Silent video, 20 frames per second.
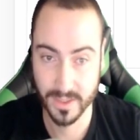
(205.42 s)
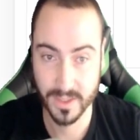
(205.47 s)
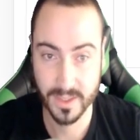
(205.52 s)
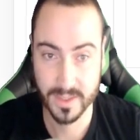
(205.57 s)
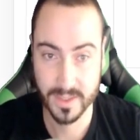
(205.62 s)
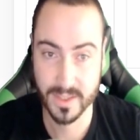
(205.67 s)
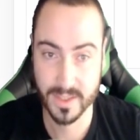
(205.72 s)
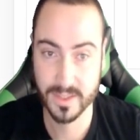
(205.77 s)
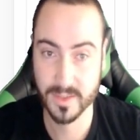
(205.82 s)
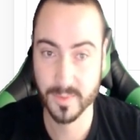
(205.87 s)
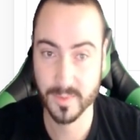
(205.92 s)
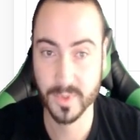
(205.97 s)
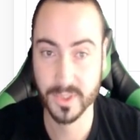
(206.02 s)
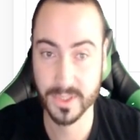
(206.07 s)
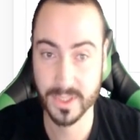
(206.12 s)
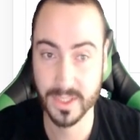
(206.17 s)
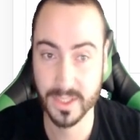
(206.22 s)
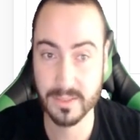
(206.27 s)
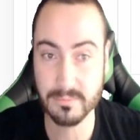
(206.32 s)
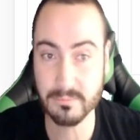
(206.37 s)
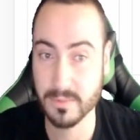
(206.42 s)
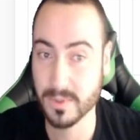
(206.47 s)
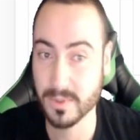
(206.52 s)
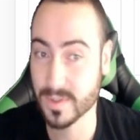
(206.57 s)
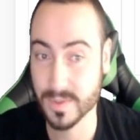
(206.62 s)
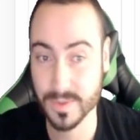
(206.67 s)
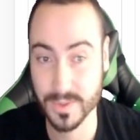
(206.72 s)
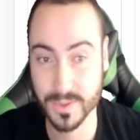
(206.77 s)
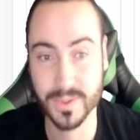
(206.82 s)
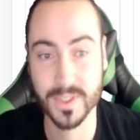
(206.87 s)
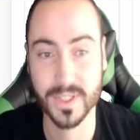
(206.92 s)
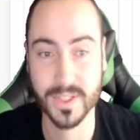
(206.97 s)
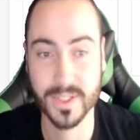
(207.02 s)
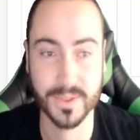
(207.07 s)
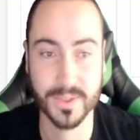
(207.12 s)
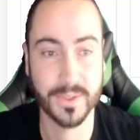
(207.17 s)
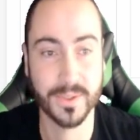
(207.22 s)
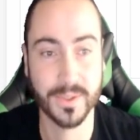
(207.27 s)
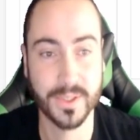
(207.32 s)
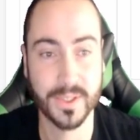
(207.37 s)
Accessibility, also not
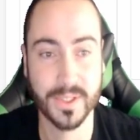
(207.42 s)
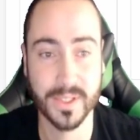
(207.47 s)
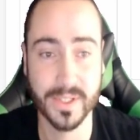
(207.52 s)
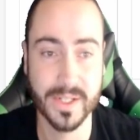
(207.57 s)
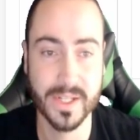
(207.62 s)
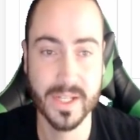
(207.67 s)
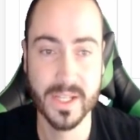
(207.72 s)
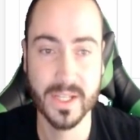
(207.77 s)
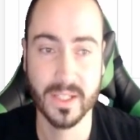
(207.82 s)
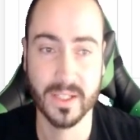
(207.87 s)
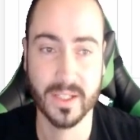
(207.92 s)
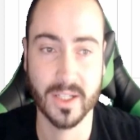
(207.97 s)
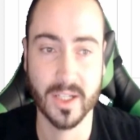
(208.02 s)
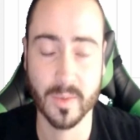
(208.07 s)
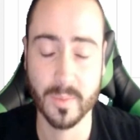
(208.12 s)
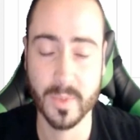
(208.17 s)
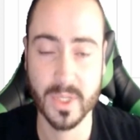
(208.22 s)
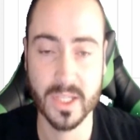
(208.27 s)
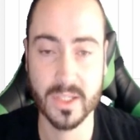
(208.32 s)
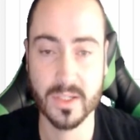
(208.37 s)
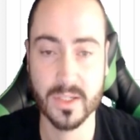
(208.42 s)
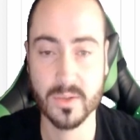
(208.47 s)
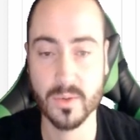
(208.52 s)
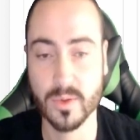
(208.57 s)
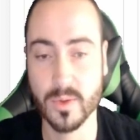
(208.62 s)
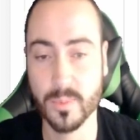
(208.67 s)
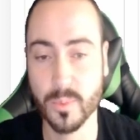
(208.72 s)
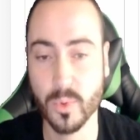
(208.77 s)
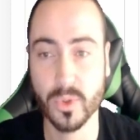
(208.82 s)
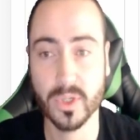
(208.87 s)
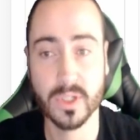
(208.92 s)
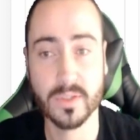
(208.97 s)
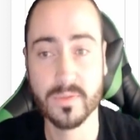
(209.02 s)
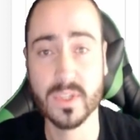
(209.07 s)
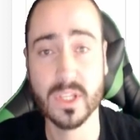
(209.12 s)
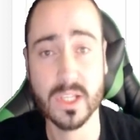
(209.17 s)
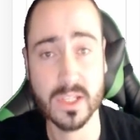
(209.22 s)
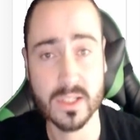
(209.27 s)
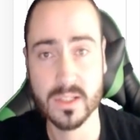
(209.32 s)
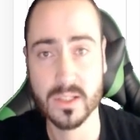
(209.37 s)
so good. And the point of
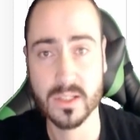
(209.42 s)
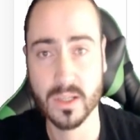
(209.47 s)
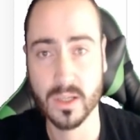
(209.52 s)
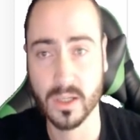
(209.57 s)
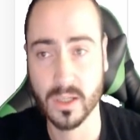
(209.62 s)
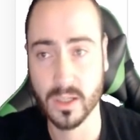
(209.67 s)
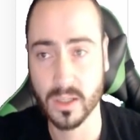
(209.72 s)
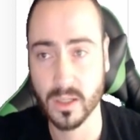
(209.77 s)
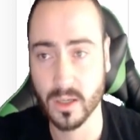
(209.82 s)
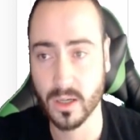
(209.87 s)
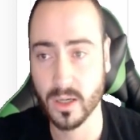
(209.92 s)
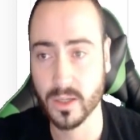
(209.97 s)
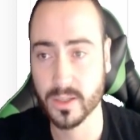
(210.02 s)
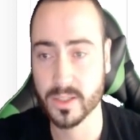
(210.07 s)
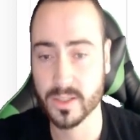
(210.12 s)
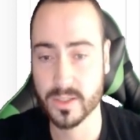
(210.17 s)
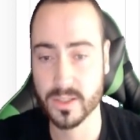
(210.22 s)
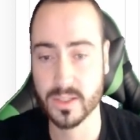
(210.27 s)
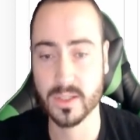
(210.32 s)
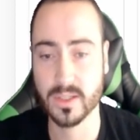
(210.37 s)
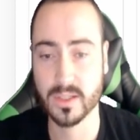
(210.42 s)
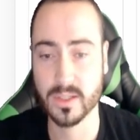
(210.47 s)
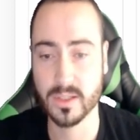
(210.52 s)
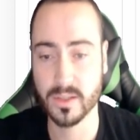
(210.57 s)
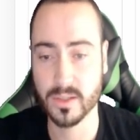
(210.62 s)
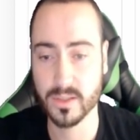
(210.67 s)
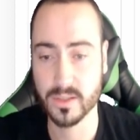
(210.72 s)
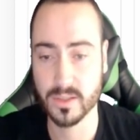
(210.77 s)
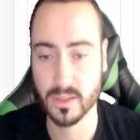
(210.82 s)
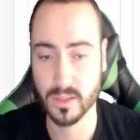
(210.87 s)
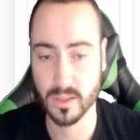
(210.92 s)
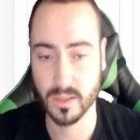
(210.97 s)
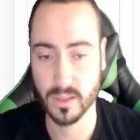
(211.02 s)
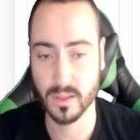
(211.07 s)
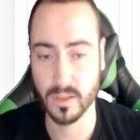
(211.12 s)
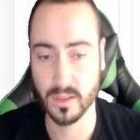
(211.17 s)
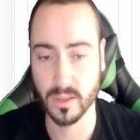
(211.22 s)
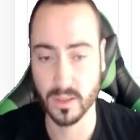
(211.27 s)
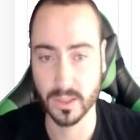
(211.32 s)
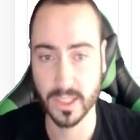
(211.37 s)
these audits
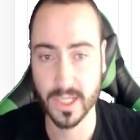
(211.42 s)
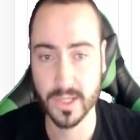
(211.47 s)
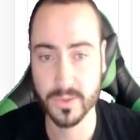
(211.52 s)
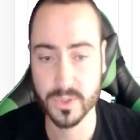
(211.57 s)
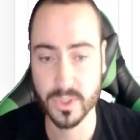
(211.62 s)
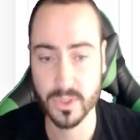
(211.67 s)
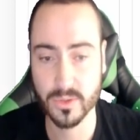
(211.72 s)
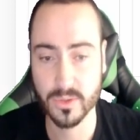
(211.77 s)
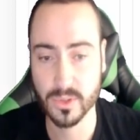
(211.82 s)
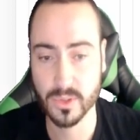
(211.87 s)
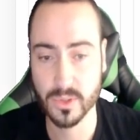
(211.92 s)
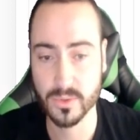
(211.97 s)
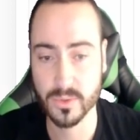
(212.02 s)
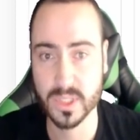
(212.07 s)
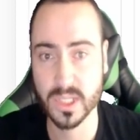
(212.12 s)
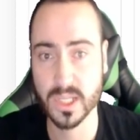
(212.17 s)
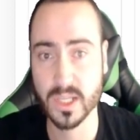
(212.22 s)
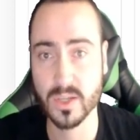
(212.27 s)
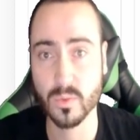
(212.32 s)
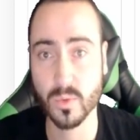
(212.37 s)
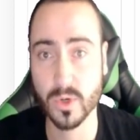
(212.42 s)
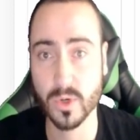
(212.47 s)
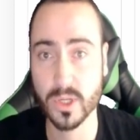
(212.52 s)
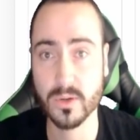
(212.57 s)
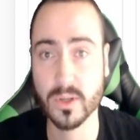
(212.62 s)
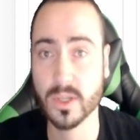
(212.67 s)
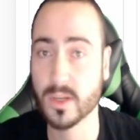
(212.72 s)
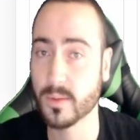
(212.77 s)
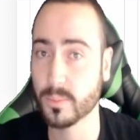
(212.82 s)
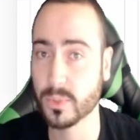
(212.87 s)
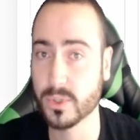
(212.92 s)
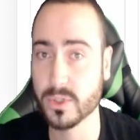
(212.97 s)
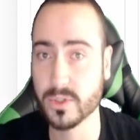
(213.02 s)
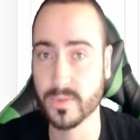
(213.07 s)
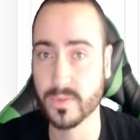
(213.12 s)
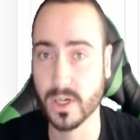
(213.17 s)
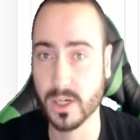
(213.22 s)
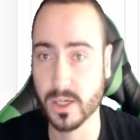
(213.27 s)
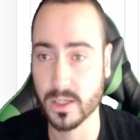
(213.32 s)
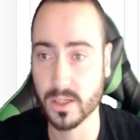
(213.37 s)
allows you to see what you can improve
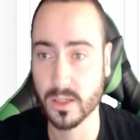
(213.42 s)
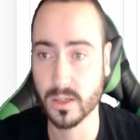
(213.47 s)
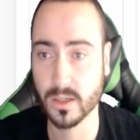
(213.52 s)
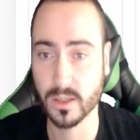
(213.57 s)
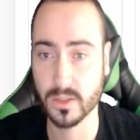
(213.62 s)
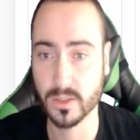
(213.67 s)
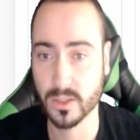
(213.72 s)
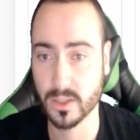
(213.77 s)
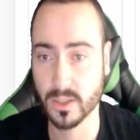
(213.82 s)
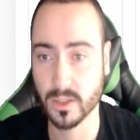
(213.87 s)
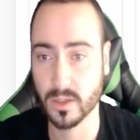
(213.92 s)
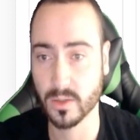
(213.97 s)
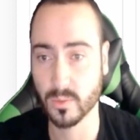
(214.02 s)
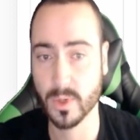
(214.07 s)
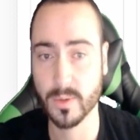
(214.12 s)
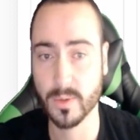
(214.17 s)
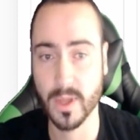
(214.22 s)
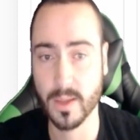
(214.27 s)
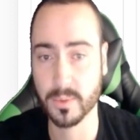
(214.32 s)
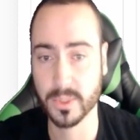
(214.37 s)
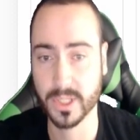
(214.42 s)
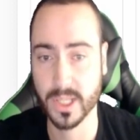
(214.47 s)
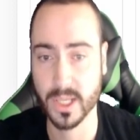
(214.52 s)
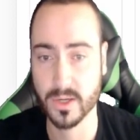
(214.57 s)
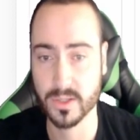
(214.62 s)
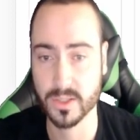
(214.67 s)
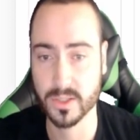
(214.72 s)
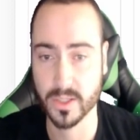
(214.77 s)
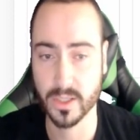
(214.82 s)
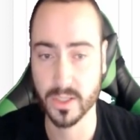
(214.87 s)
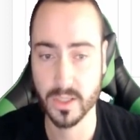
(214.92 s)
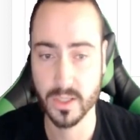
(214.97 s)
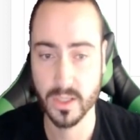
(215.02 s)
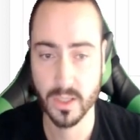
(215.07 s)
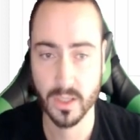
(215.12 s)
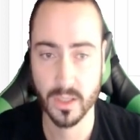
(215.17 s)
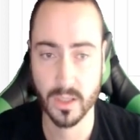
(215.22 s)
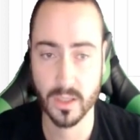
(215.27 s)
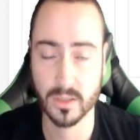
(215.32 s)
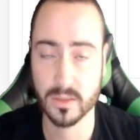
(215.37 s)
on your web application
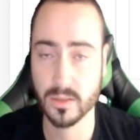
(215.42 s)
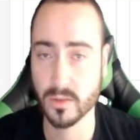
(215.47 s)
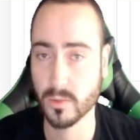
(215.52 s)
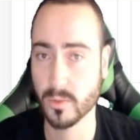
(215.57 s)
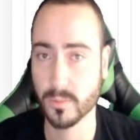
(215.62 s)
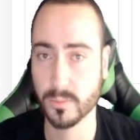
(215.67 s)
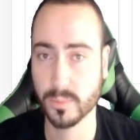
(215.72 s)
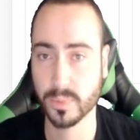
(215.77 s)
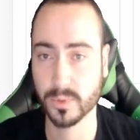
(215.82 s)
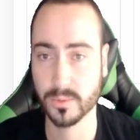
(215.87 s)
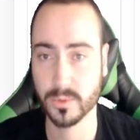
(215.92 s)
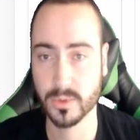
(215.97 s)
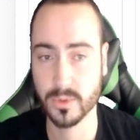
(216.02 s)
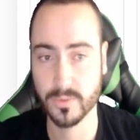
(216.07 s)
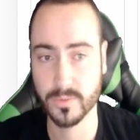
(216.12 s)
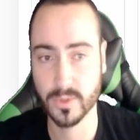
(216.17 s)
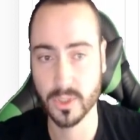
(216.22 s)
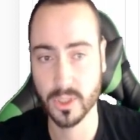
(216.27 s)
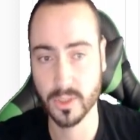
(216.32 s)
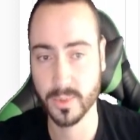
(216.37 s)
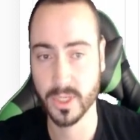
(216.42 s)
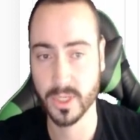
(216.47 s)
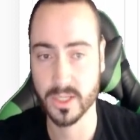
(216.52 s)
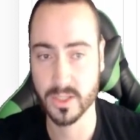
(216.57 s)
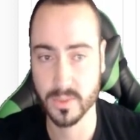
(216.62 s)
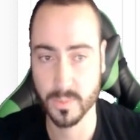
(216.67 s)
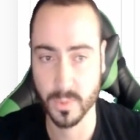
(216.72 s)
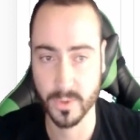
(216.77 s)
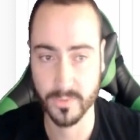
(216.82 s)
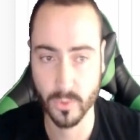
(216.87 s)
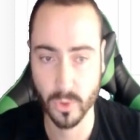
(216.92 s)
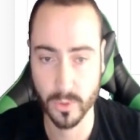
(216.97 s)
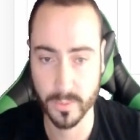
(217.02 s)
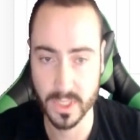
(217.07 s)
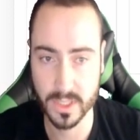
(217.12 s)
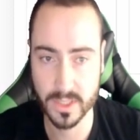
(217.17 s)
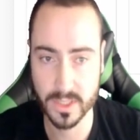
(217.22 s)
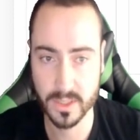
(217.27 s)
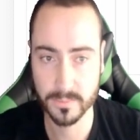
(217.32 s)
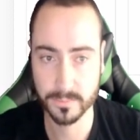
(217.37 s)
to improve your page's
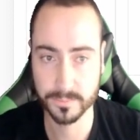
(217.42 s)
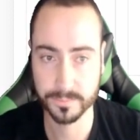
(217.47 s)
performance.